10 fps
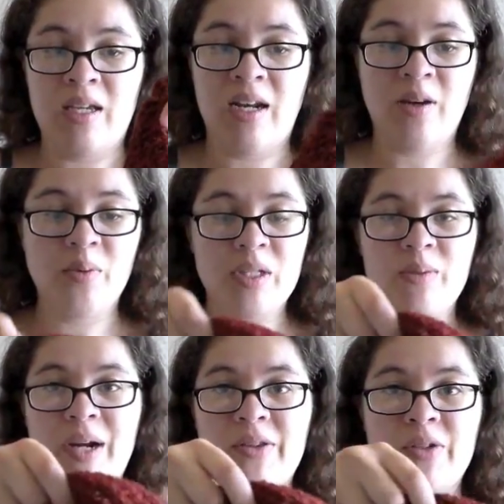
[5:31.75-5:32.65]
and I'd really
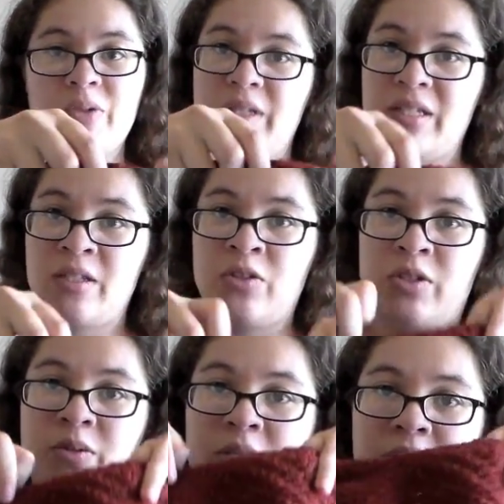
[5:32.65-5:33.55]
rather use this than use
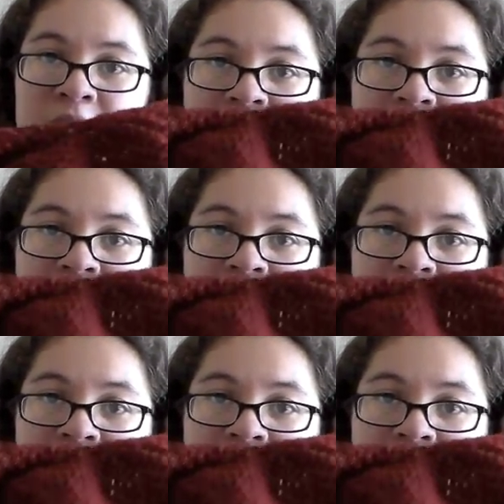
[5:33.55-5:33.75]
acrylic,